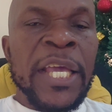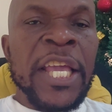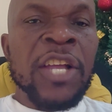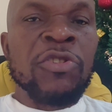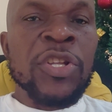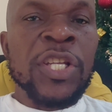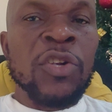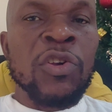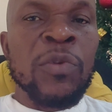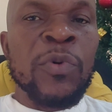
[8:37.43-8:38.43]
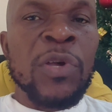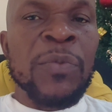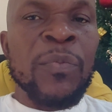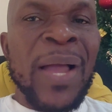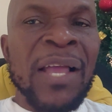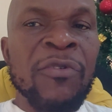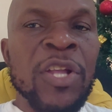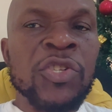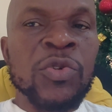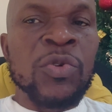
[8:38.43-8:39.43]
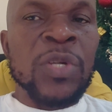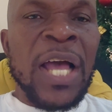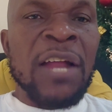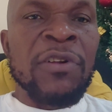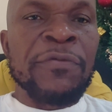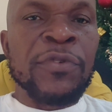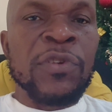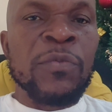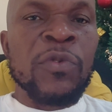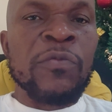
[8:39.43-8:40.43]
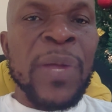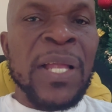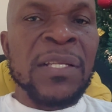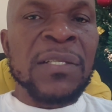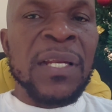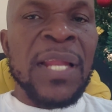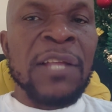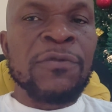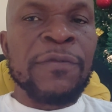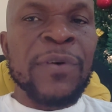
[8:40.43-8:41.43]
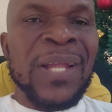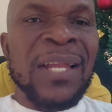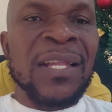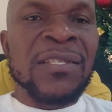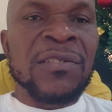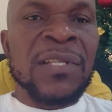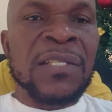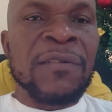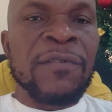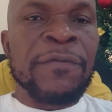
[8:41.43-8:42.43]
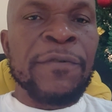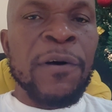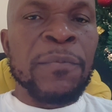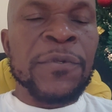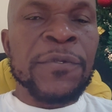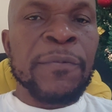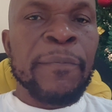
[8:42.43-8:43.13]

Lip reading: Increasing global migration and refugee movements led to further legislative reforms.